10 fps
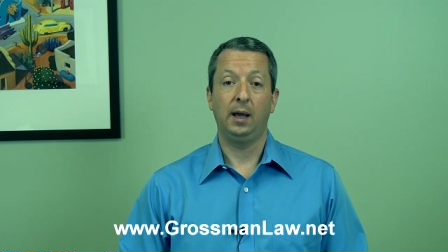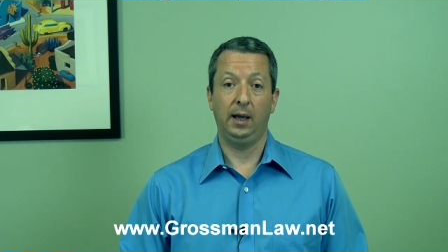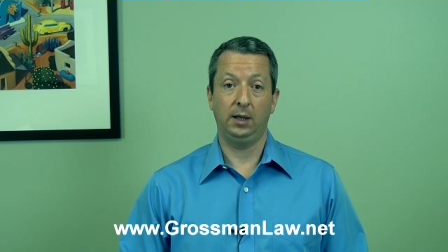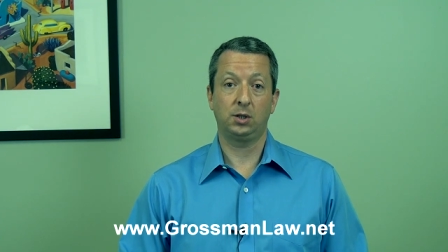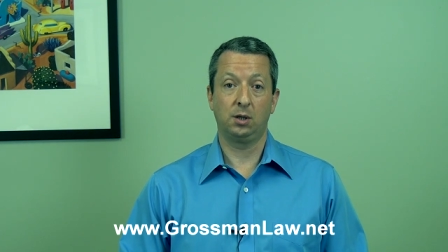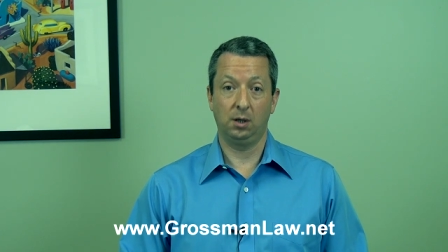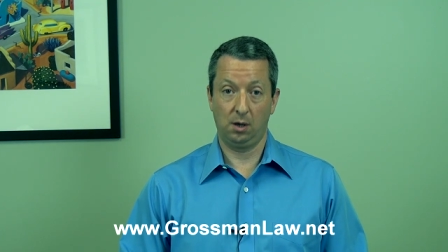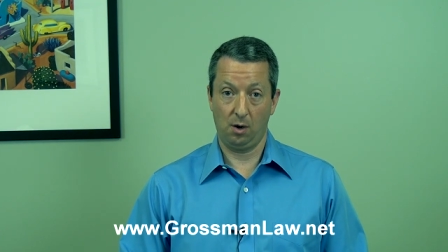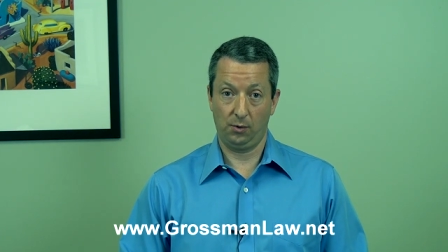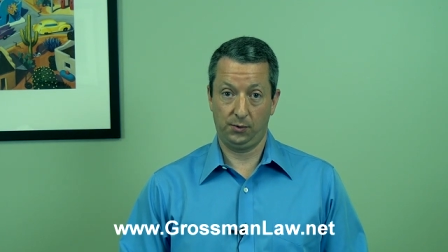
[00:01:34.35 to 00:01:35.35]
it's going to
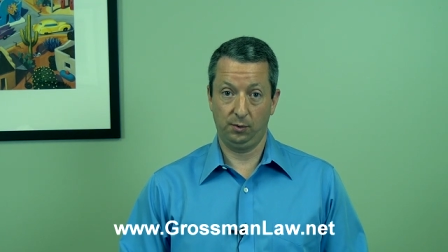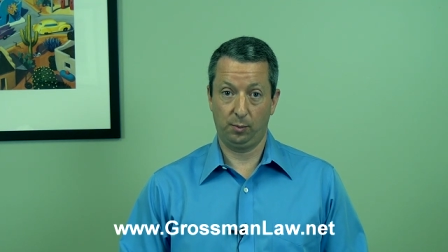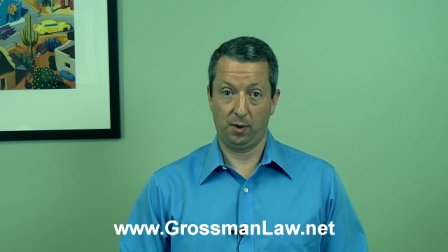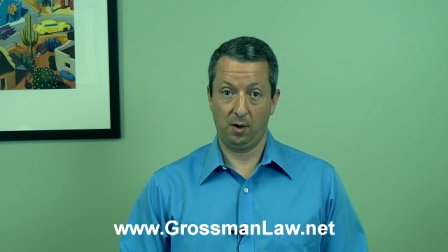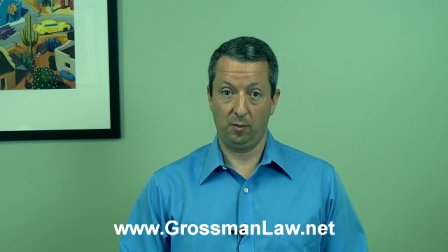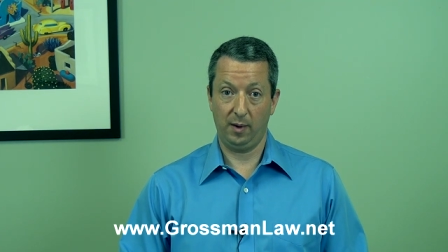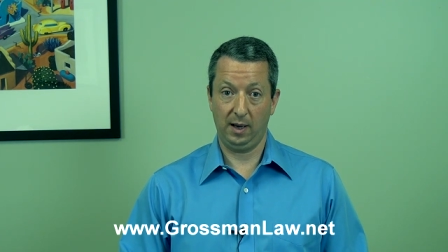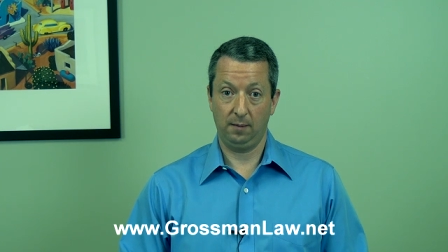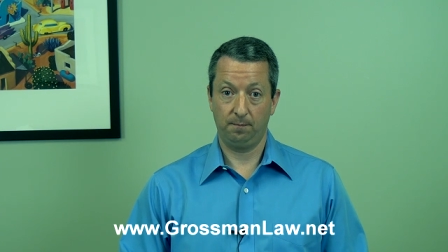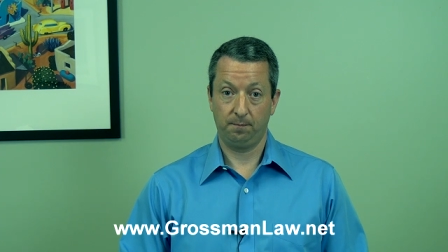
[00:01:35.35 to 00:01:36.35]
go through
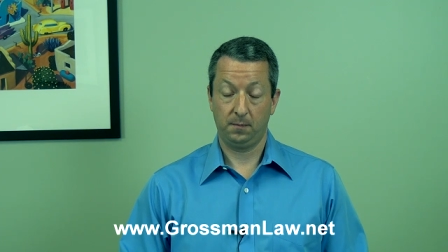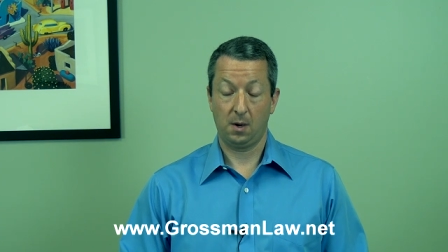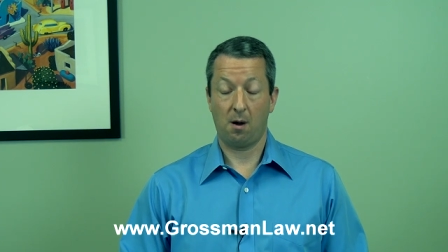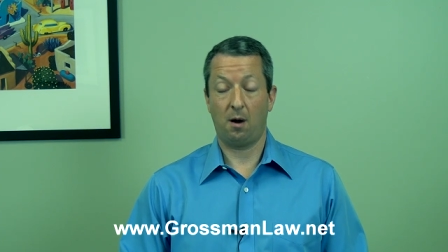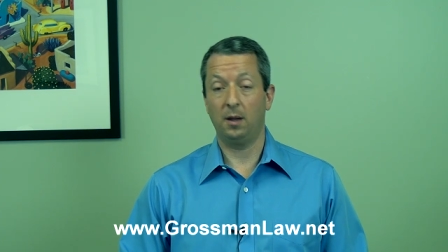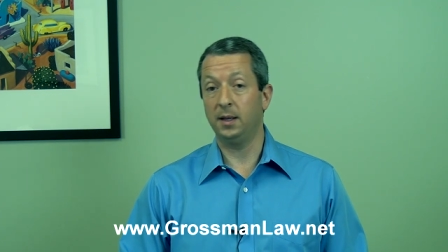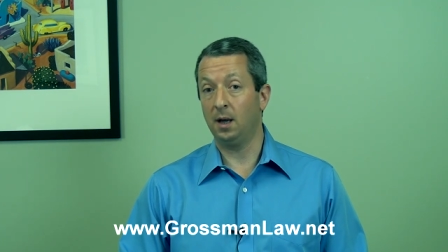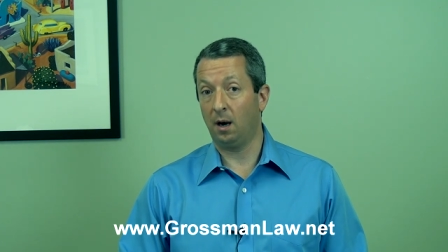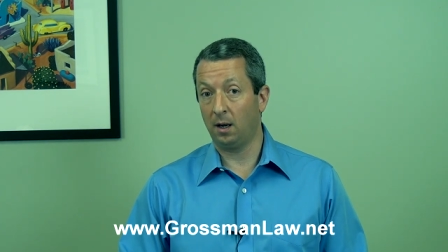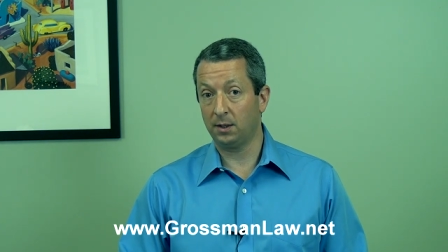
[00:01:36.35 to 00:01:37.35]
probate. On the
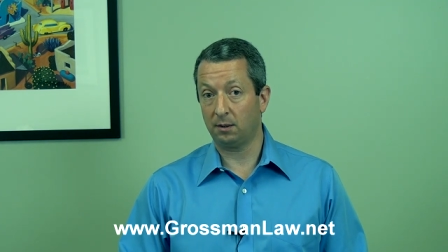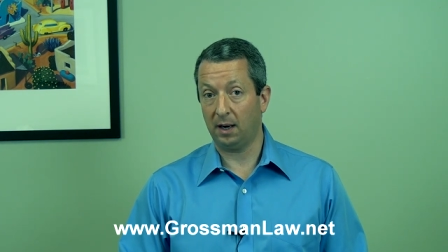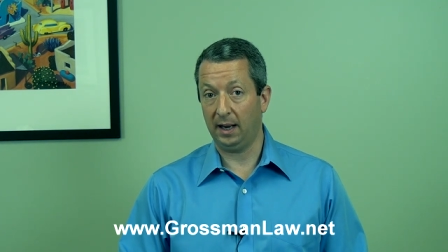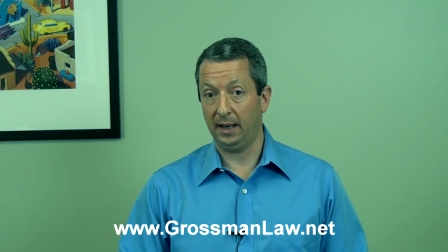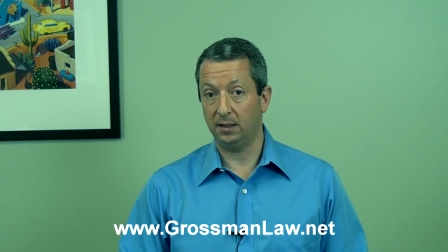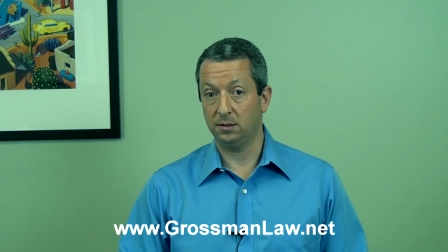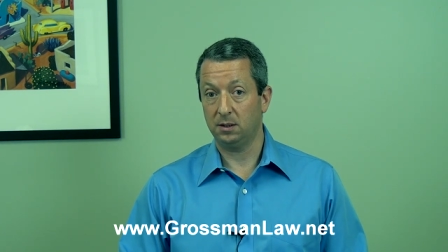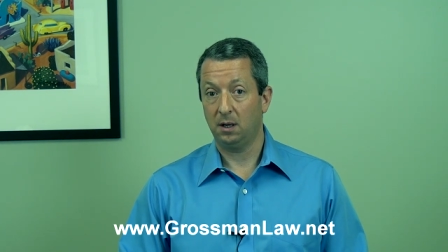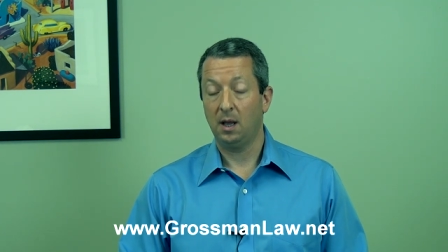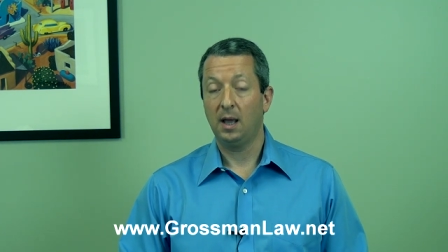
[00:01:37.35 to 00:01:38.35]
other hand,